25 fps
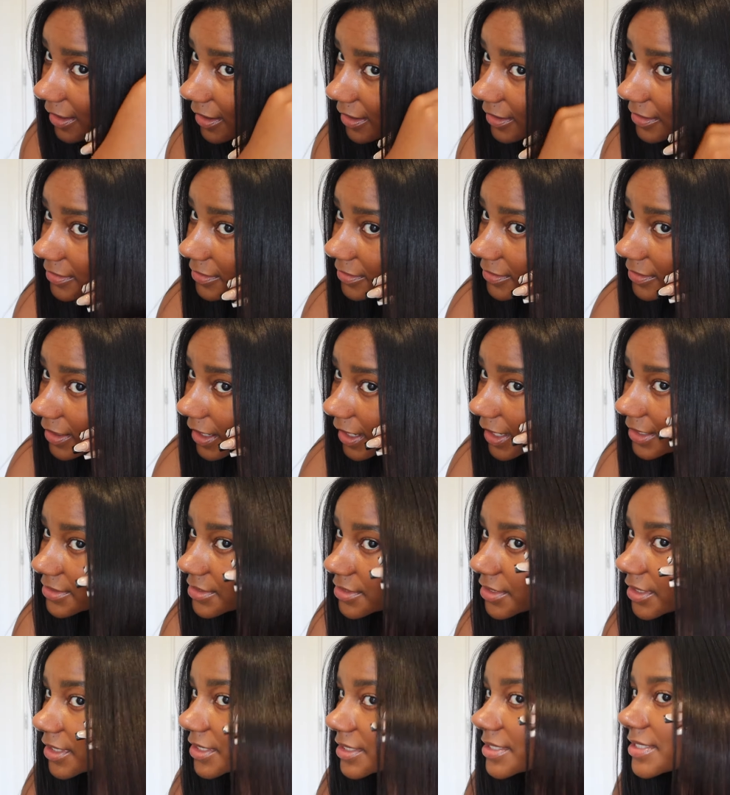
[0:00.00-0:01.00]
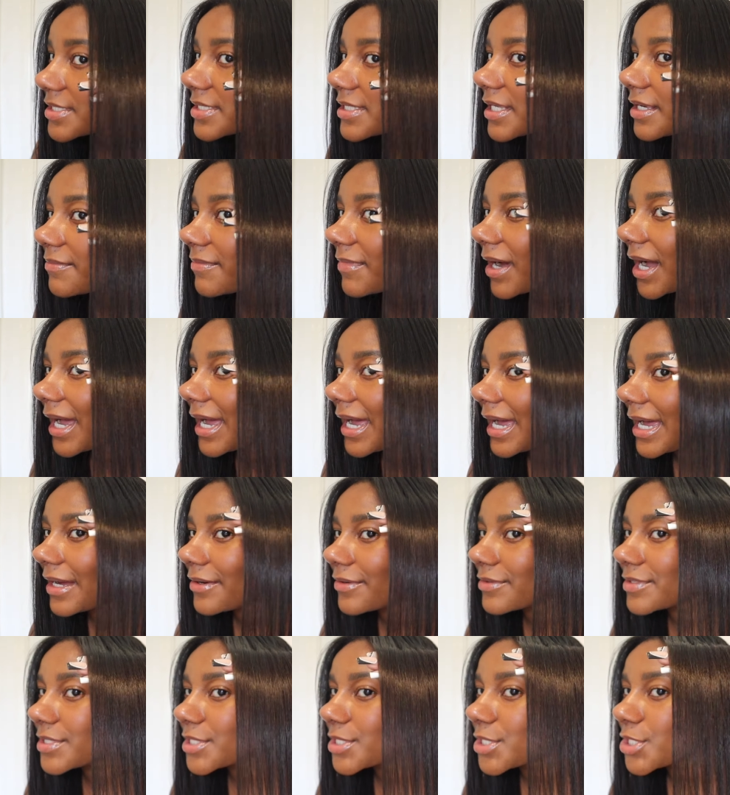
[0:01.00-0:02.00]
Oh, as you can see, my
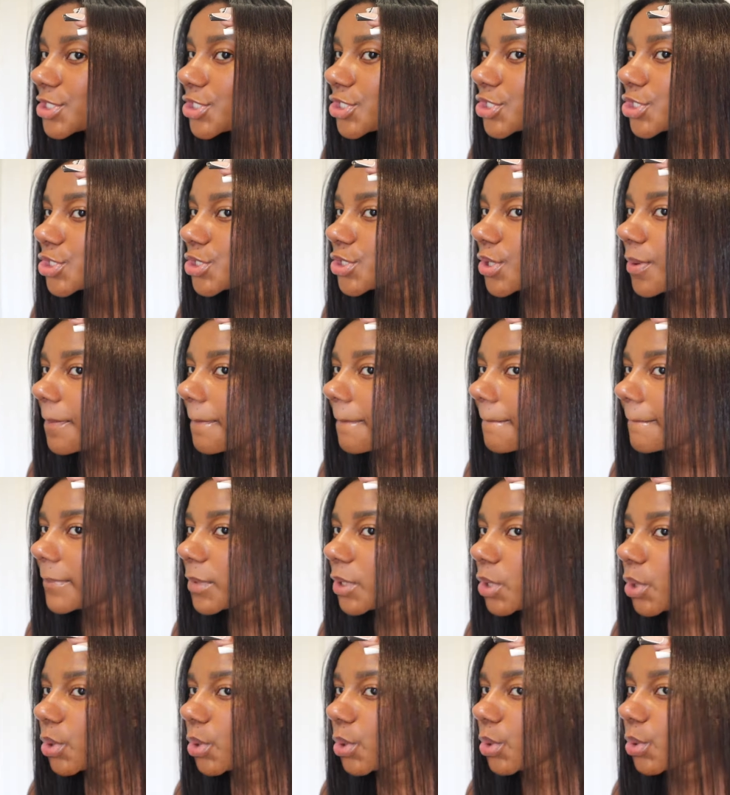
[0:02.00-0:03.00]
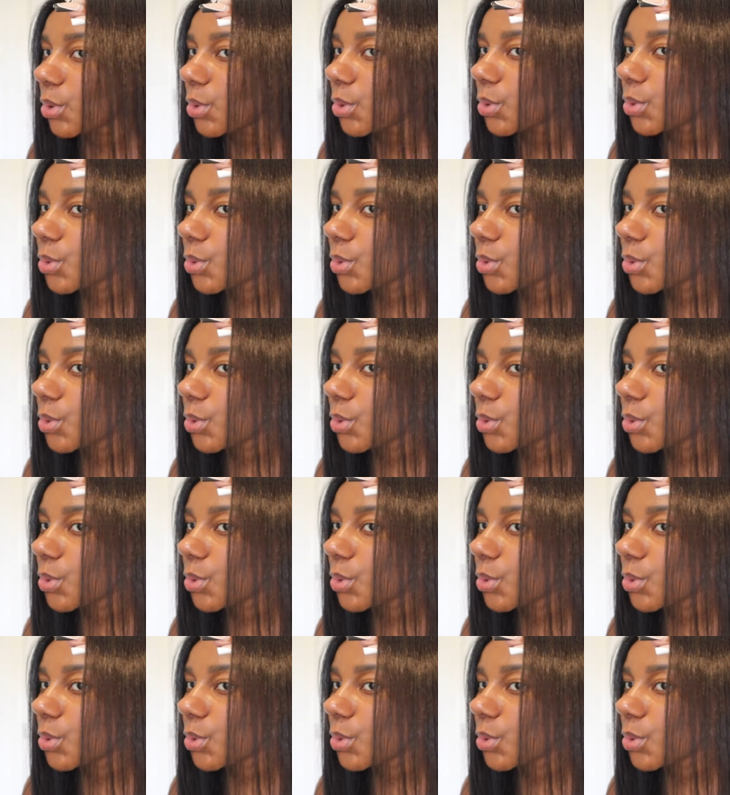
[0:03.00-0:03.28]
hair is smooth,